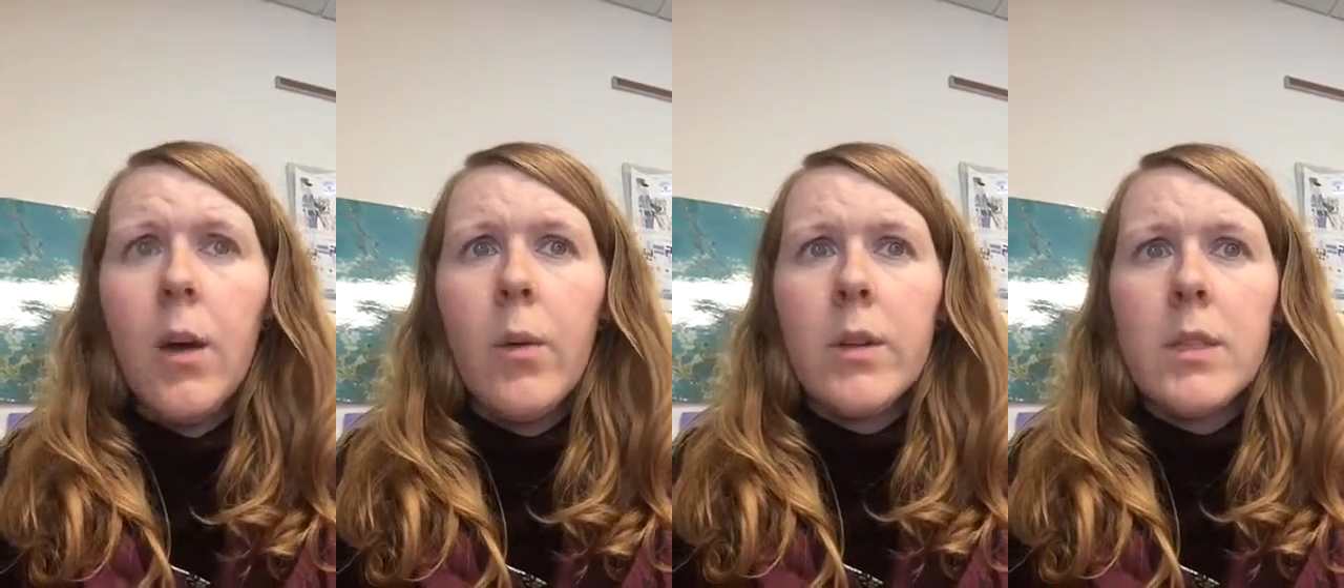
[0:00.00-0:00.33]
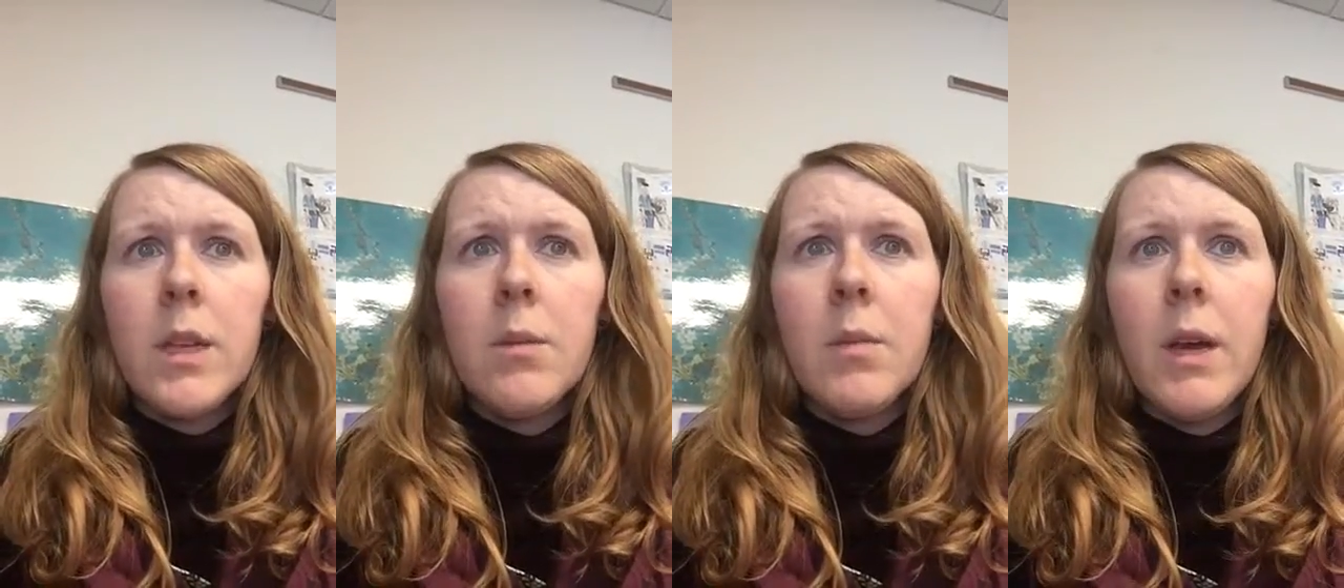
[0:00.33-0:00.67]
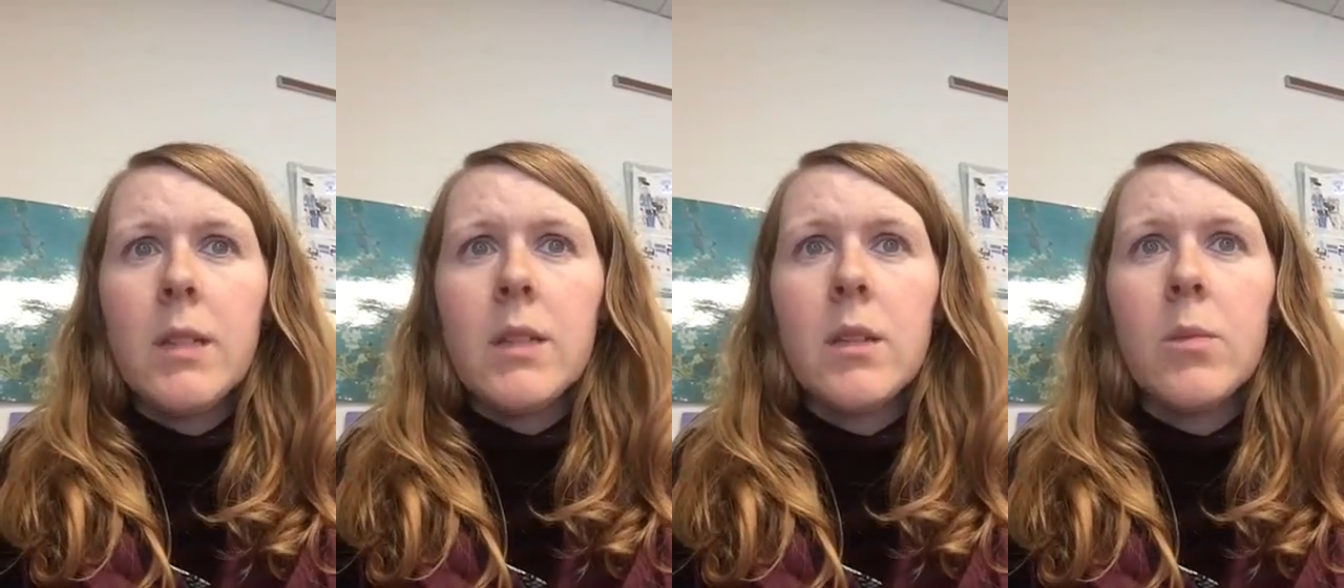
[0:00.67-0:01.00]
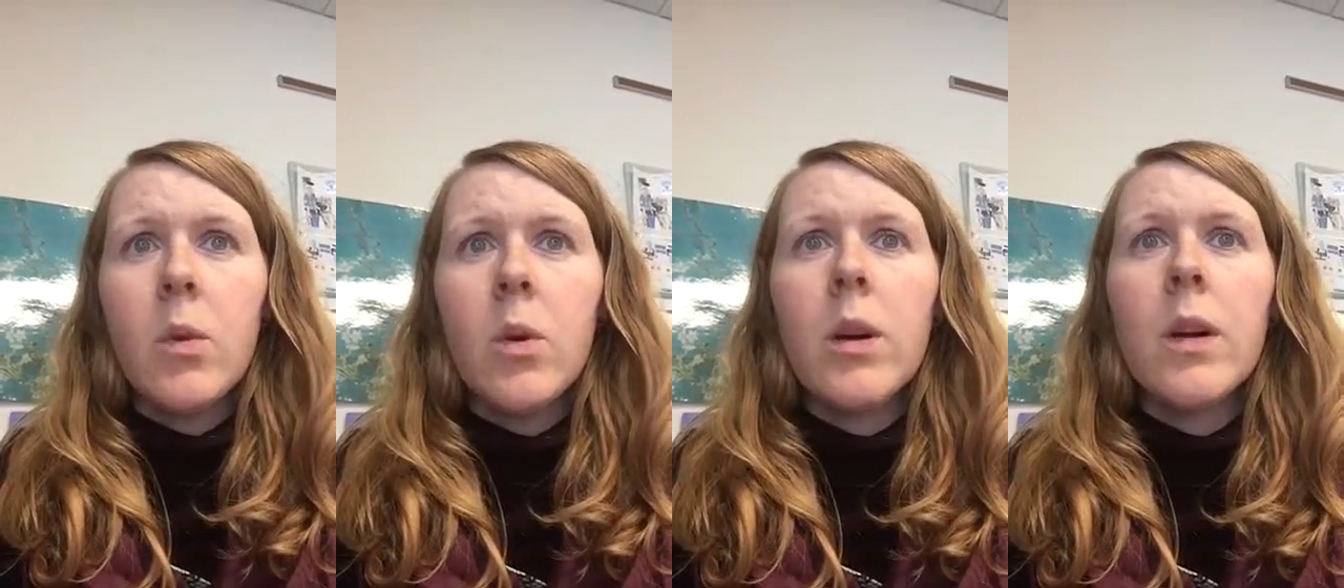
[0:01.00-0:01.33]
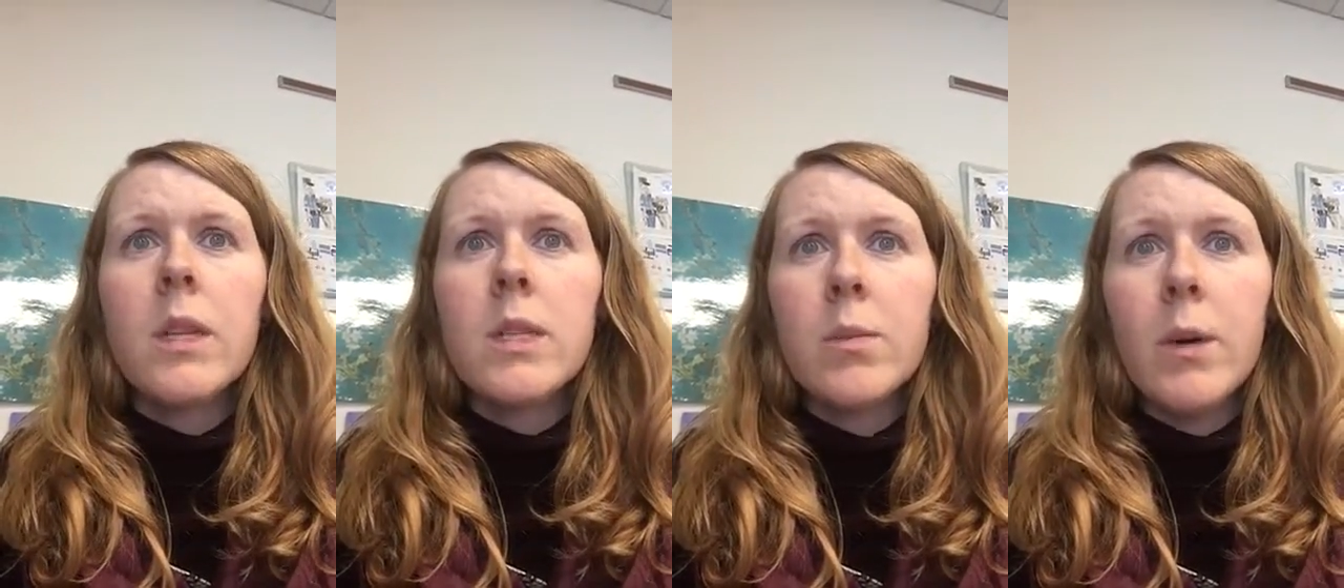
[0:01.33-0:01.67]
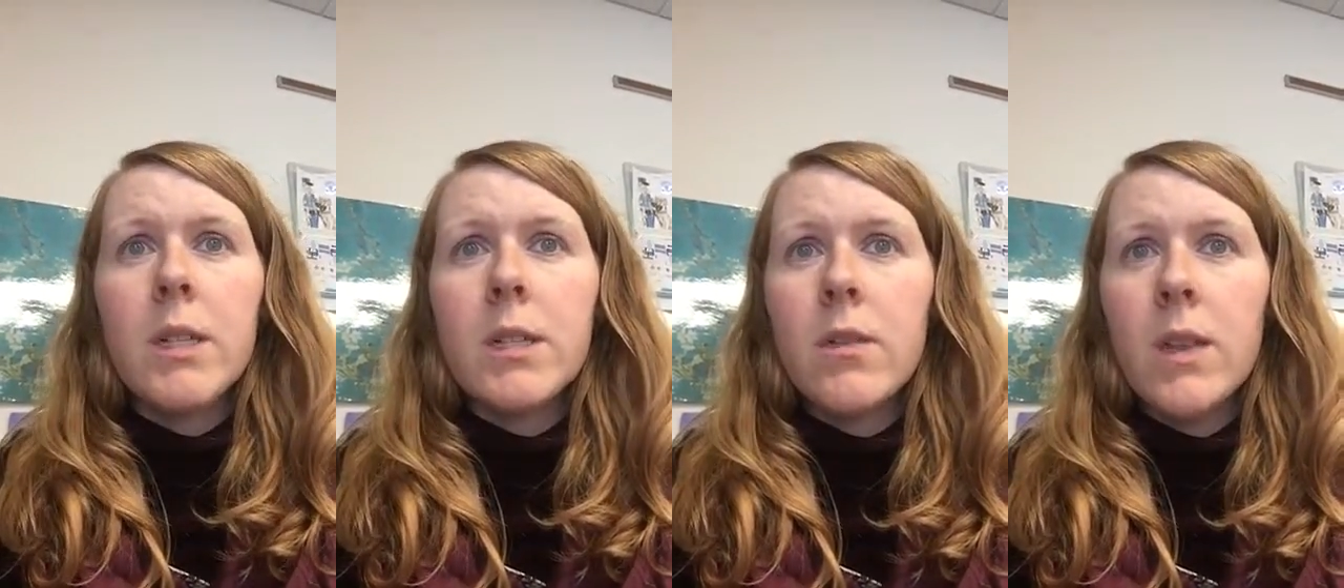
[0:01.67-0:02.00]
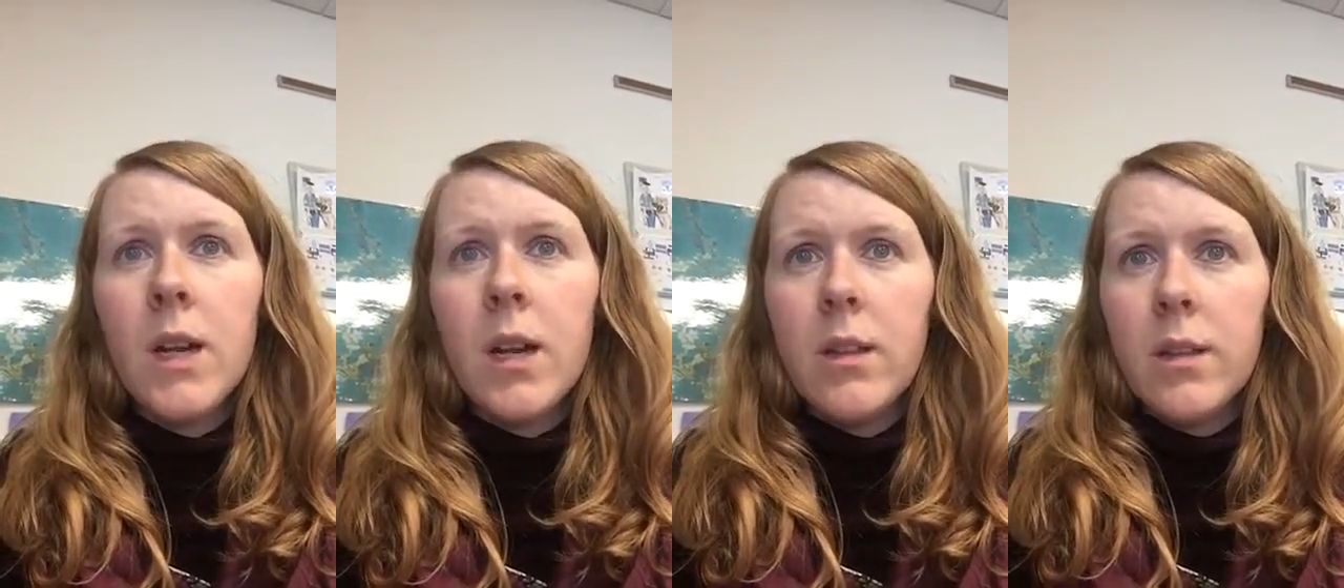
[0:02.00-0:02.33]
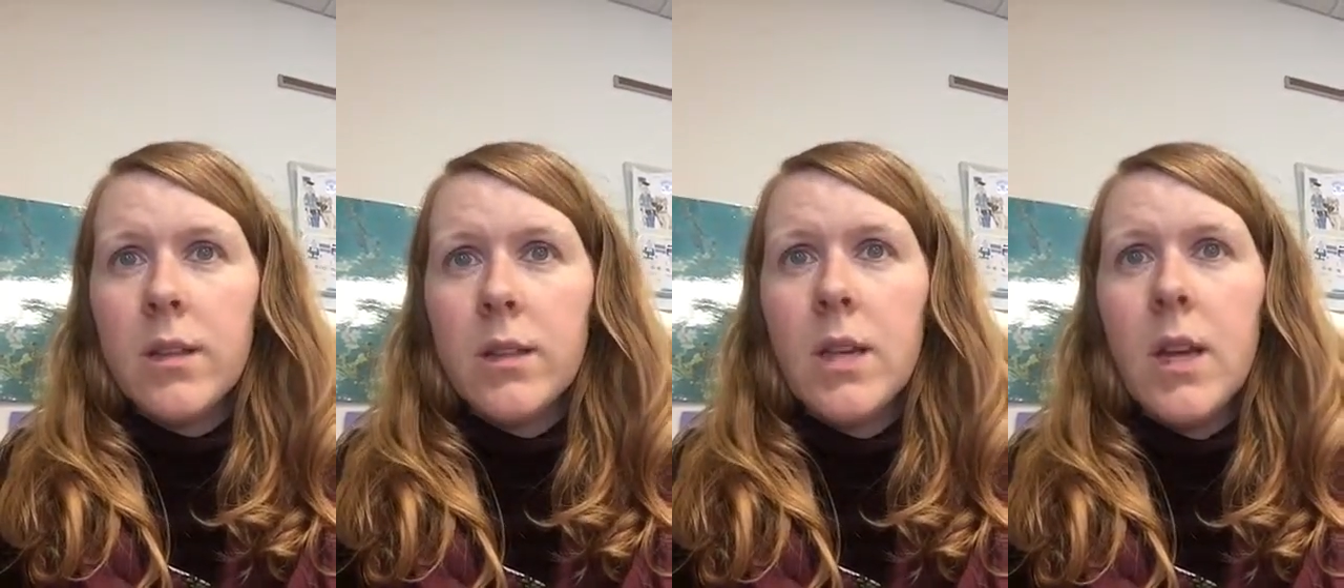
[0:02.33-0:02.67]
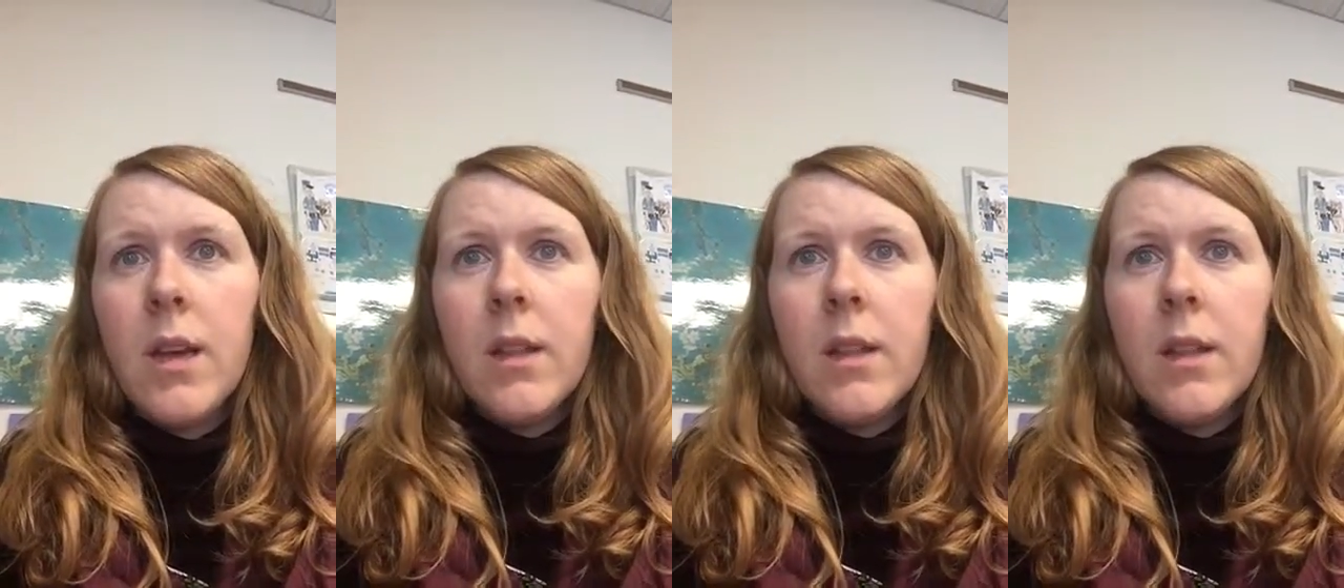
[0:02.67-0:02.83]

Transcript: While some pets are more expressive than others,